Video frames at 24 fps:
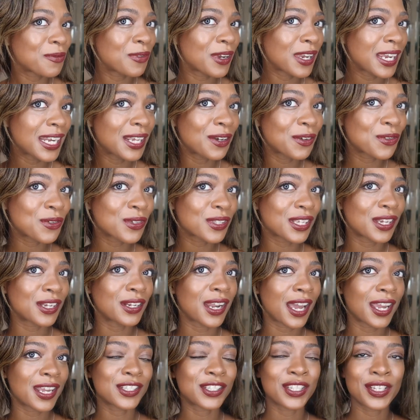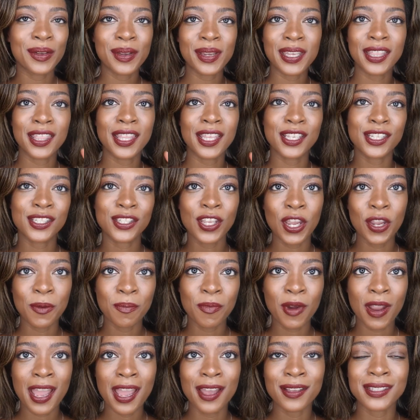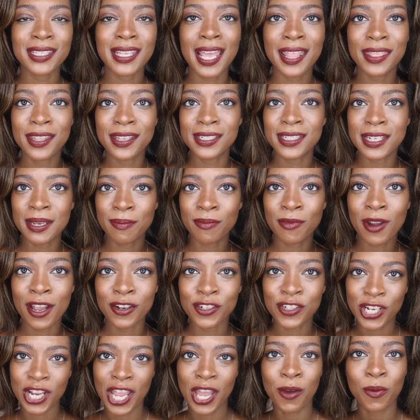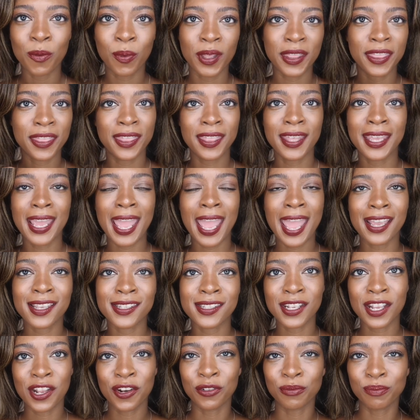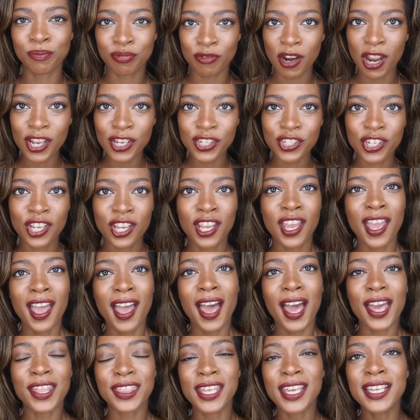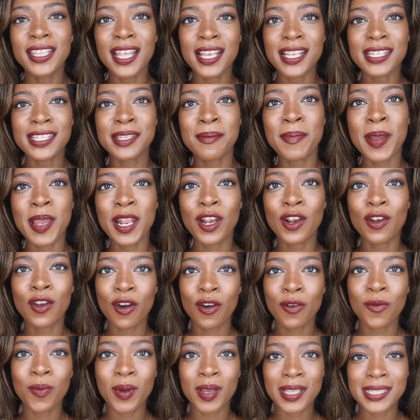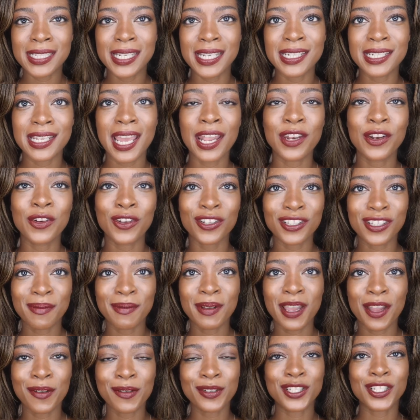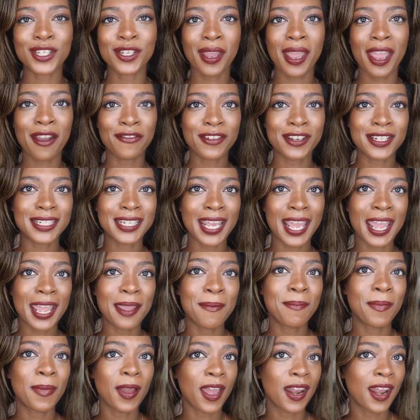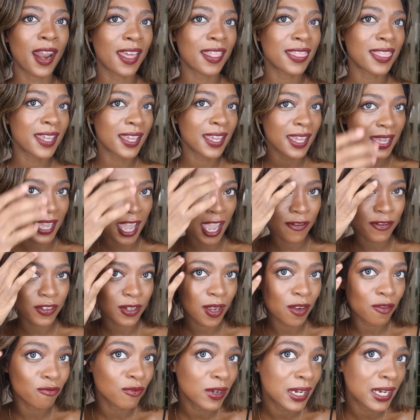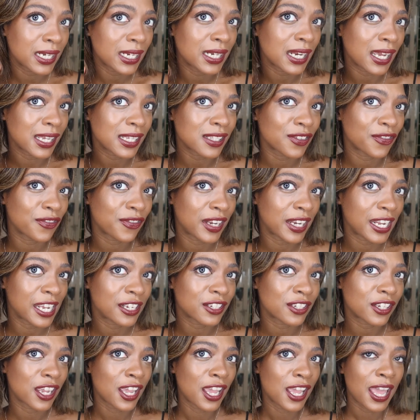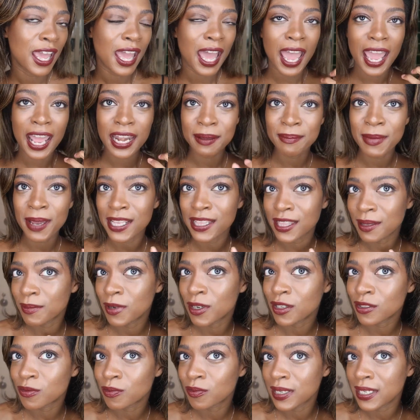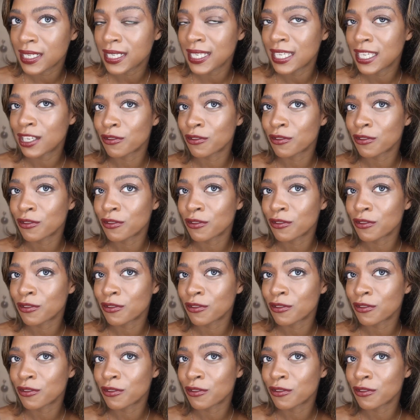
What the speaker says: really also like doing the soap brows and the dip brow gel with the external brush. I think that is a bit long-winded and not something I would do every day, but I think it gave a really nice finish and it made them look really